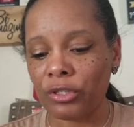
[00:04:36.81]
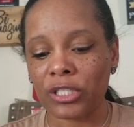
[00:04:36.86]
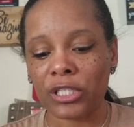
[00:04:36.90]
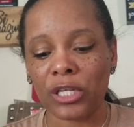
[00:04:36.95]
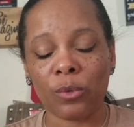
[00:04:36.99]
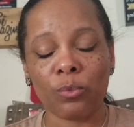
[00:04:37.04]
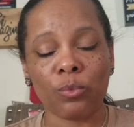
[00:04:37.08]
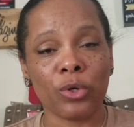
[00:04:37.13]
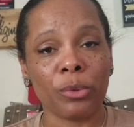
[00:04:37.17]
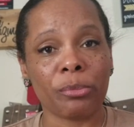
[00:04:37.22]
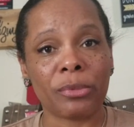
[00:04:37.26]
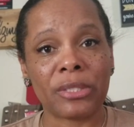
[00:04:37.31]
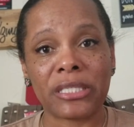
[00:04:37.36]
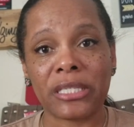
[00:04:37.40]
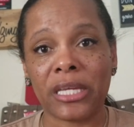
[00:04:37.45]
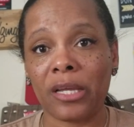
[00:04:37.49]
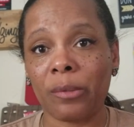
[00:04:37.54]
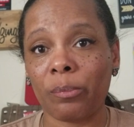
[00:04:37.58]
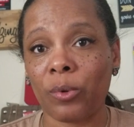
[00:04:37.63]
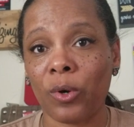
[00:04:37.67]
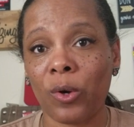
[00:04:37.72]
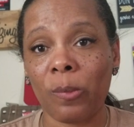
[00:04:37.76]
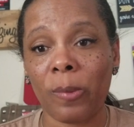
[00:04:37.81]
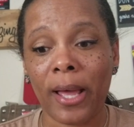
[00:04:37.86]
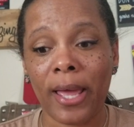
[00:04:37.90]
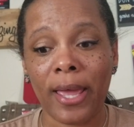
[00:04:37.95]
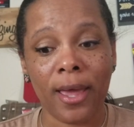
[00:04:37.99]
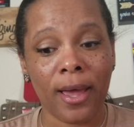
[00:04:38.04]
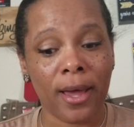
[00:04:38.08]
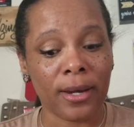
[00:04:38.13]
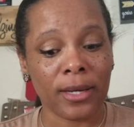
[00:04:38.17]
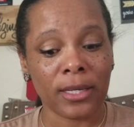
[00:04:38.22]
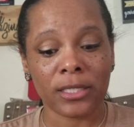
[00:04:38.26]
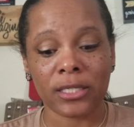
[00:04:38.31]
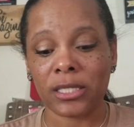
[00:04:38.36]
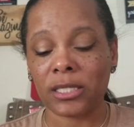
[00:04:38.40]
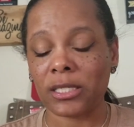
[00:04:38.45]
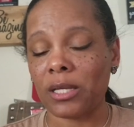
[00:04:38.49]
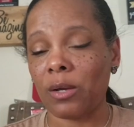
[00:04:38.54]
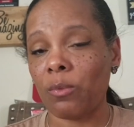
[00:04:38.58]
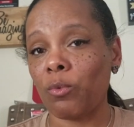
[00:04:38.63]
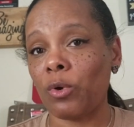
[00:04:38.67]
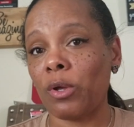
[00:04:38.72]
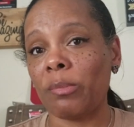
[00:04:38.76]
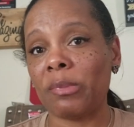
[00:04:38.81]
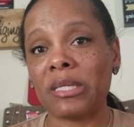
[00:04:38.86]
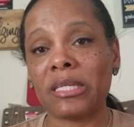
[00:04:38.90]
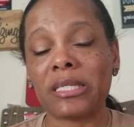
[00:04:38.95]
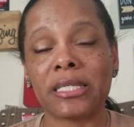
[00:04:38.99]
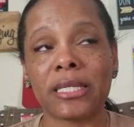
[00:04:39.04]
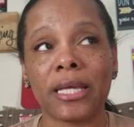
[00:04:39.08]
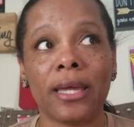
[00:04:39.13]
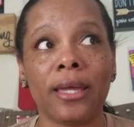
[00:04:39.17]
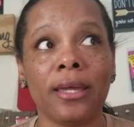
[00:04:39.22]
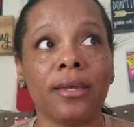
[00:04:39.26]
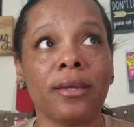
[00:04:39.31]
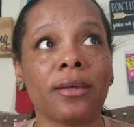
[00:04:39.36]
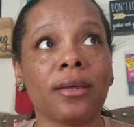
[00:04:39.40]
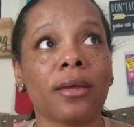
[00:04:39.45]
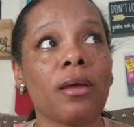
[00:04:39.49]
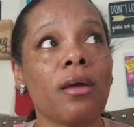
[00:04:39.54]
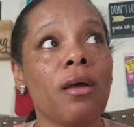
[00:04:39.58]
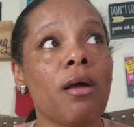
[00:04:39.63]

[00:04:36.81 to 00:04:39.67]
Some women take probiotics. Some women take